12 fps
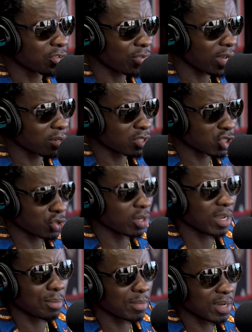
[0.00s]
and try to
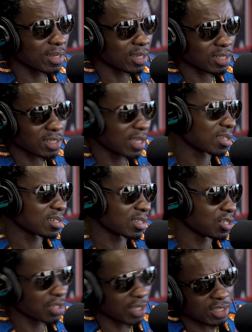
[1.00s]
enjoy that money because at the end of the
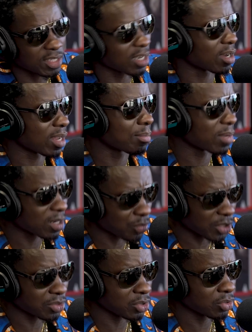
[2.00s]
day, you can't take all that money
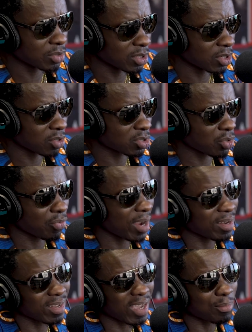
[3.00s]
with you. Mm -hmm. You know, mm-hmm. so
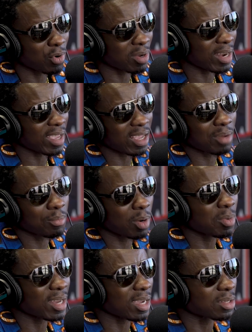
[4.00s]
right now I'm on like I'm,
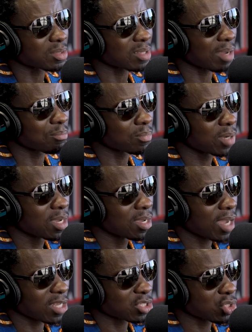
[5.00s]
I'm on like a
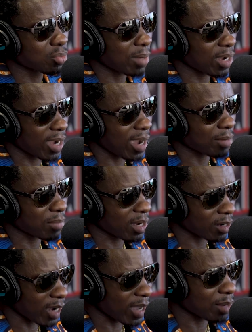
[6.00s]
I told my guy, my
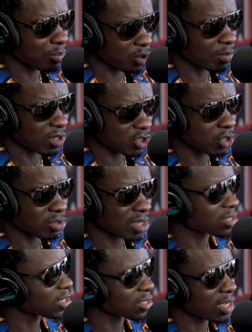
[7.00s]
guy that booked my shows, I
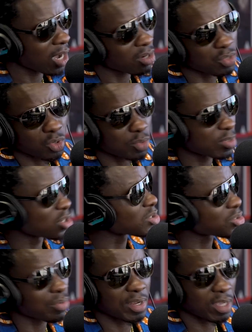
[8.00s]
said, listen, I only want to be gone
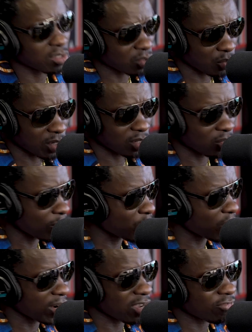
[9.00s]
three days a week, no
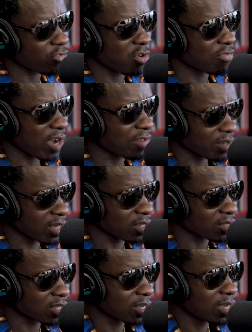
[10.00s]
more than four or five
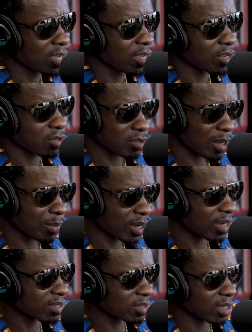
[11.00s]
days. You know, so I'm mm-hmm.
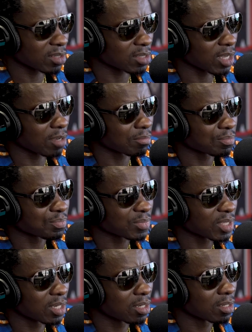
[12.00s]
cutting. You got to put in. a lot of
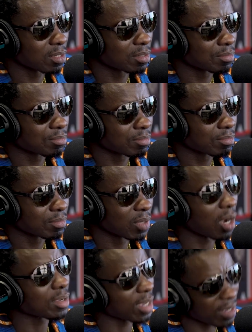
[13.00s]
work in to get there, though.
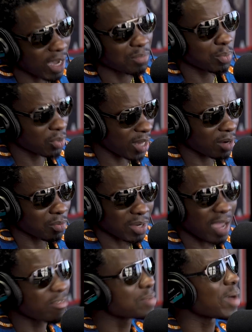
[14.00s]
Oh yeah, you got to put a lot of. Work.
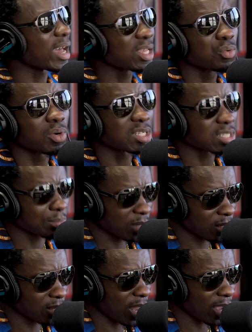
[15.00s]
Everybody wants
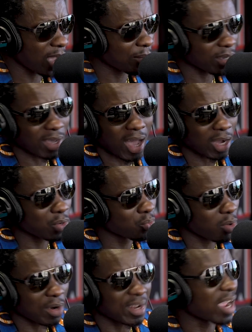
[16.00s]
me. Like I mean, I could
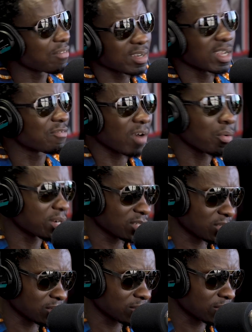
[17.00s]
work every day if I wanted
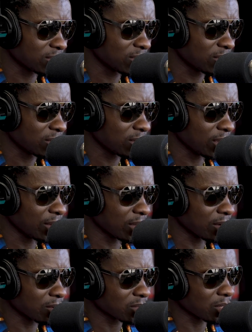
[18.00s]
to. Right. You
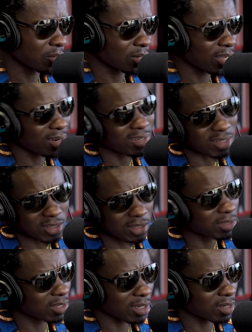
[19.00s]
know, so and that's a
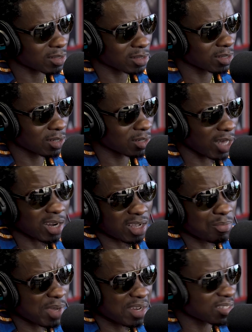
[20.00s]
good thing. It's, you know, a lot of
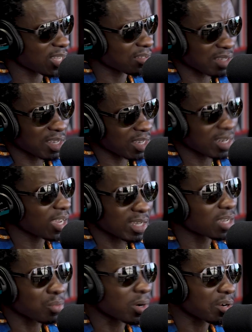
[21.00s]
comedians out there cannot
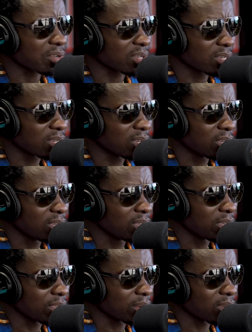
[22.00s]
get work
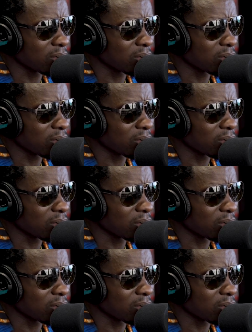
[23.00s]
you mm-hmm.